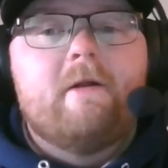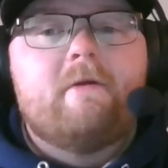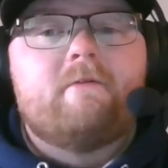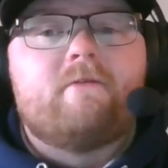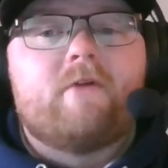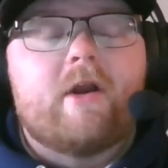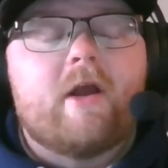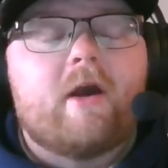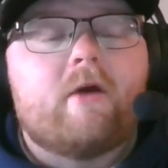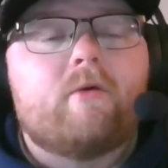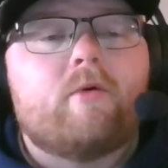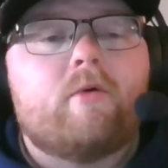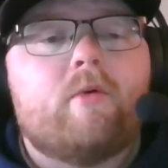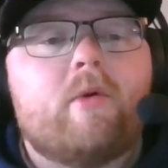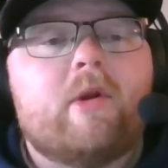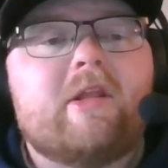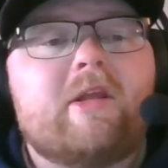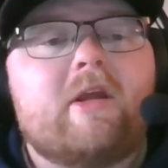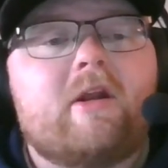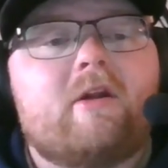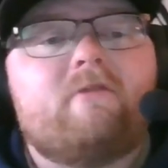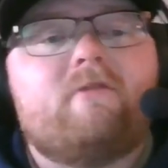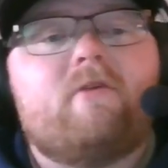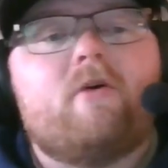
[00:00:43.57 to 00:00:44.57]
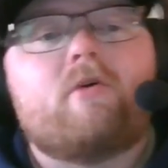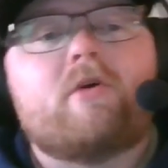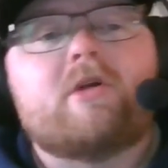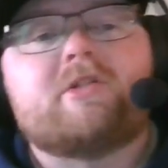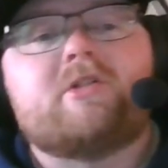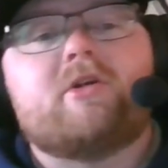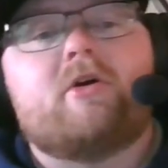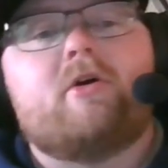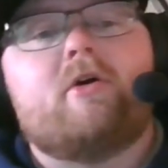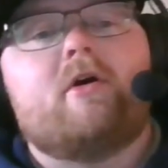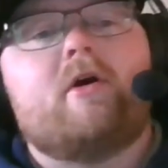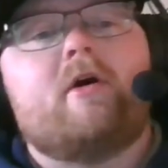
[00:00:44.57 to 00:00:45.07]
For now, we're really going to
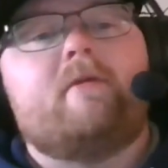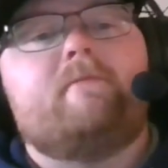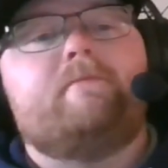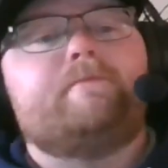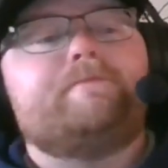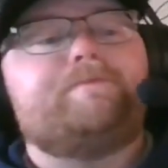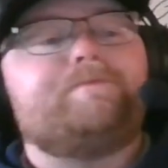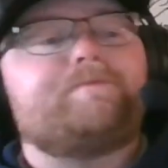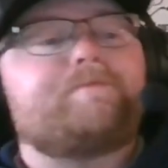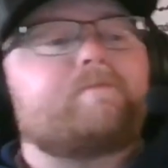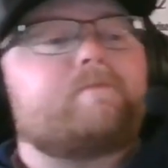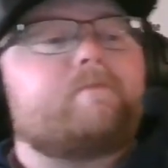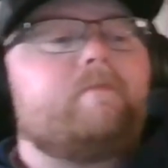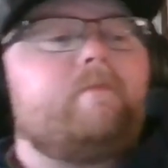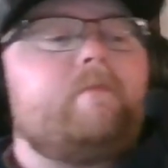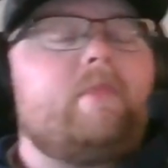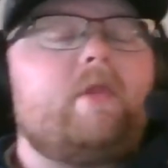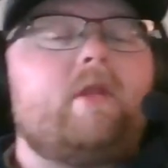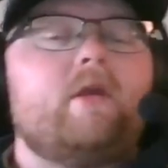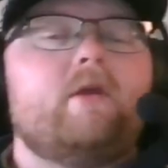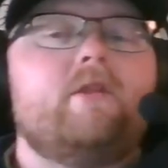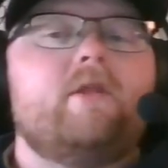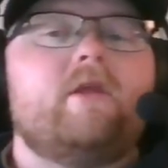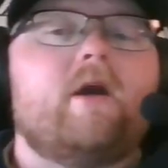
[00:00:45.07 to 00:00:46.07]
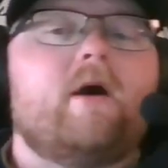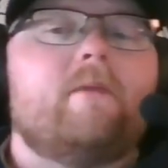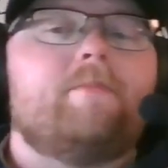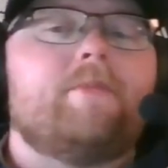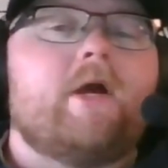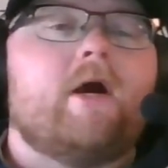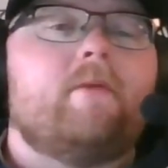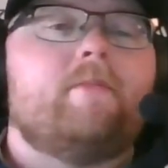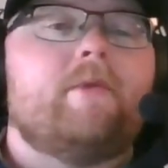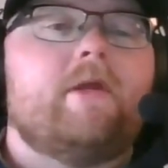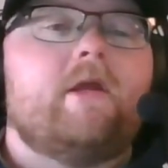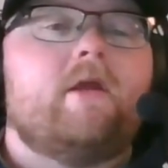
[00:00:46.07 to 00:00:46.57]
focus on the
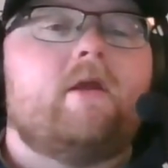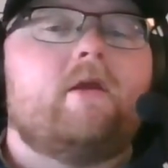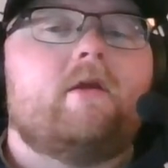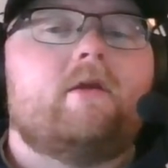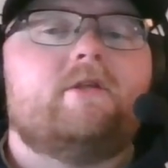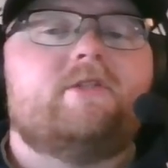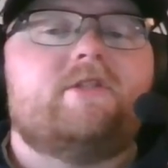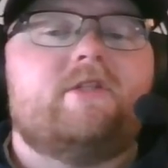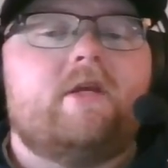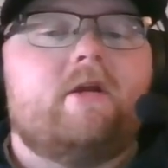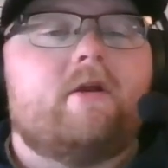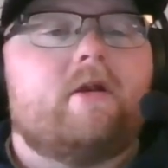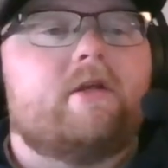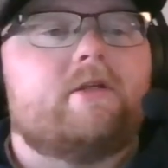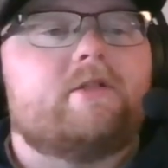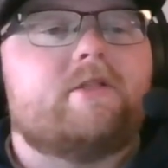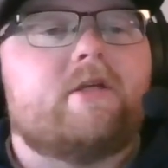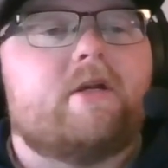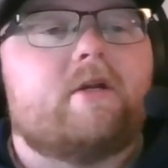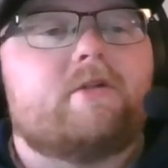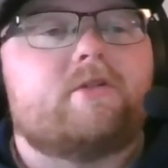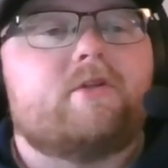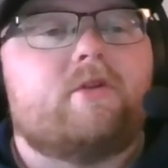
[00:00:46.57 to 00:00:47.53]
upcoming series here.